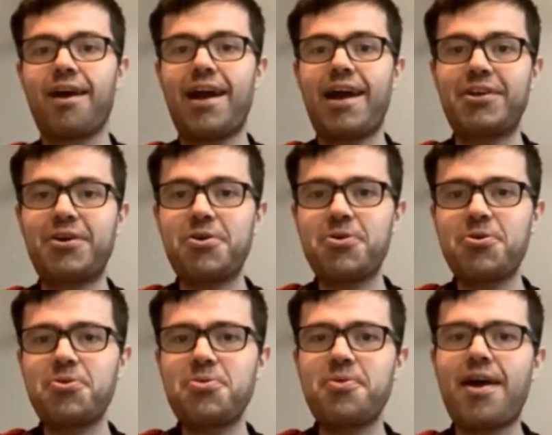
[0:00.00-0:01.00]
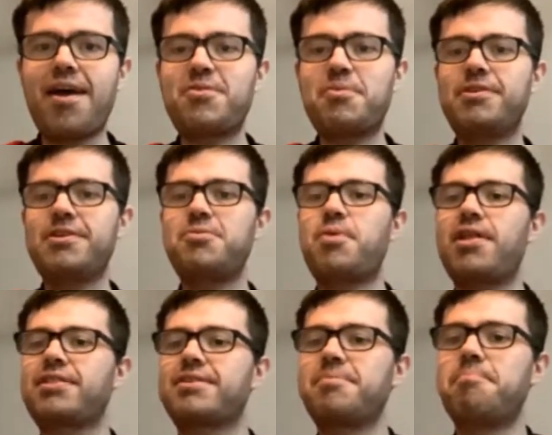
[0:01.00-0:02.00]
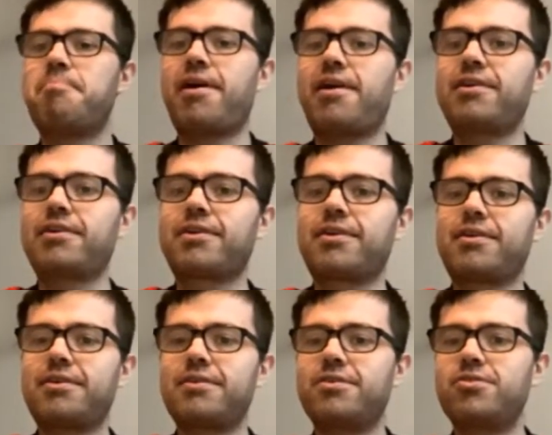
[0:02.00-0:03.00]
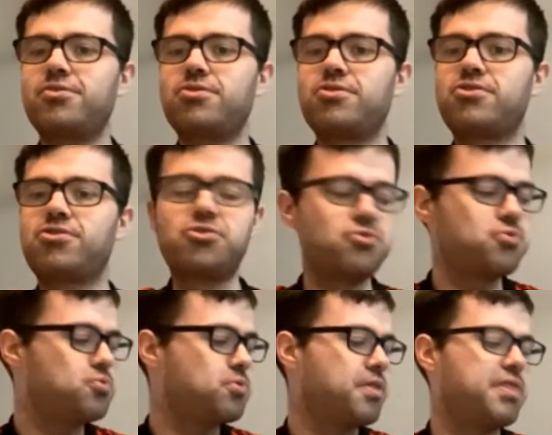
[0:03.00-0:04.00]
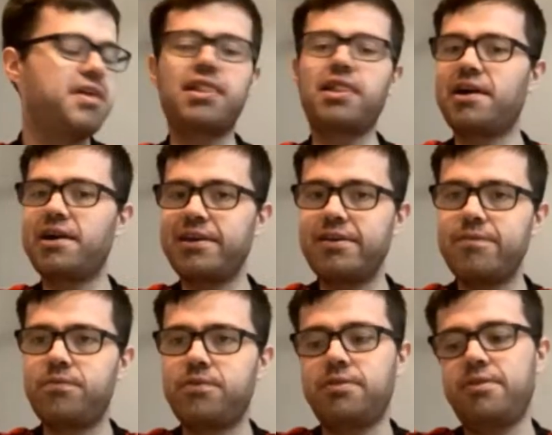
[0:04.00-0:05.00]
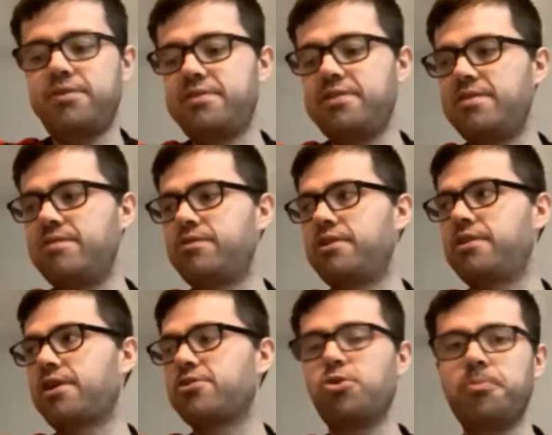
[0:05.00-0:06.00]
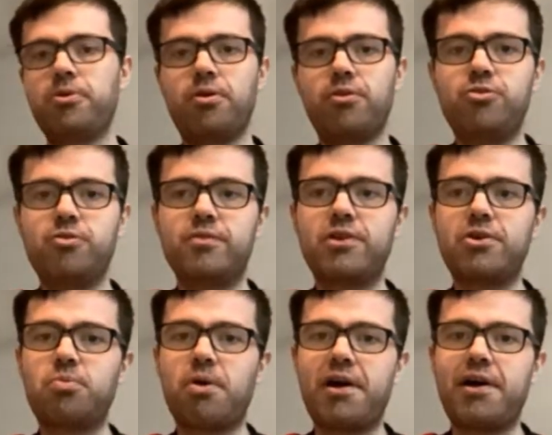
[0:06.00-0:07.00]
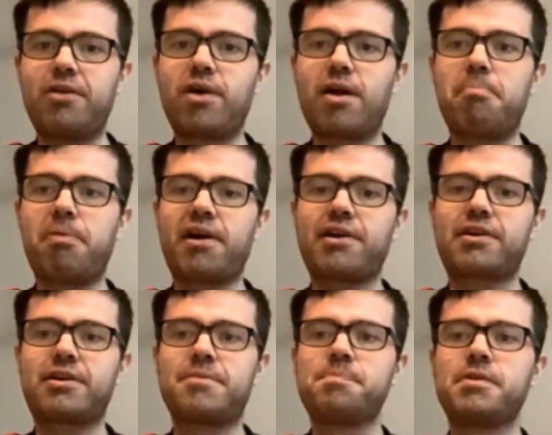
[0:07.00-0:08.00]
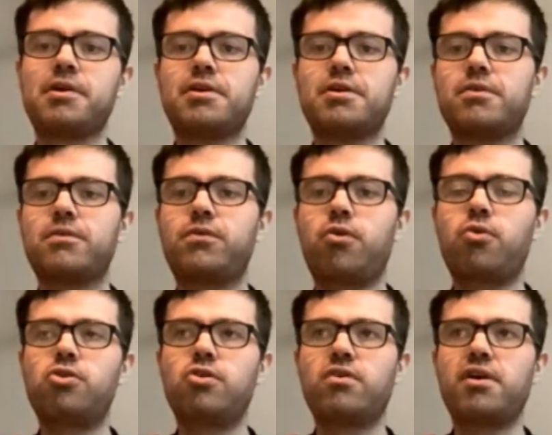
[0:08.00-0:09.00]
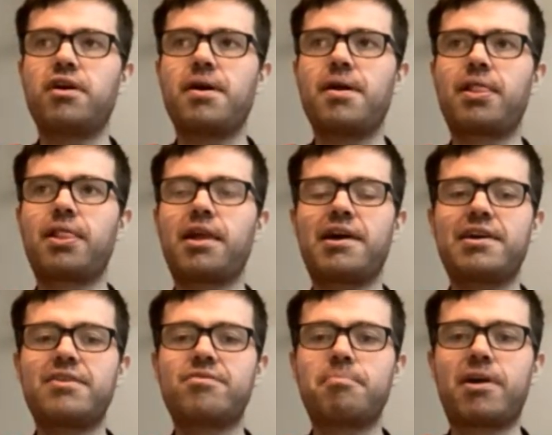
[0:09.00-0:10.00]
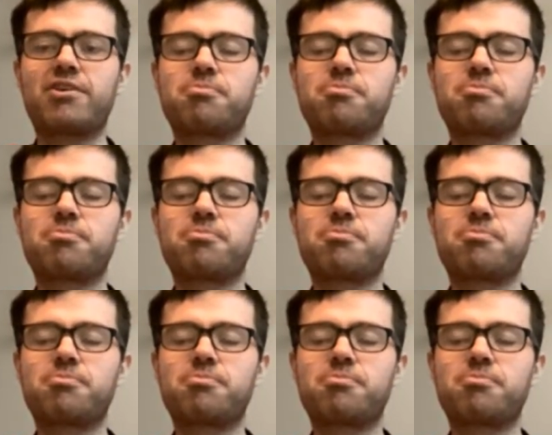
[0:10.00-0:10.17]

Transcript: Hello everybody, welcome back to the live this evening. I hope you're all doing very well. We are back for another live match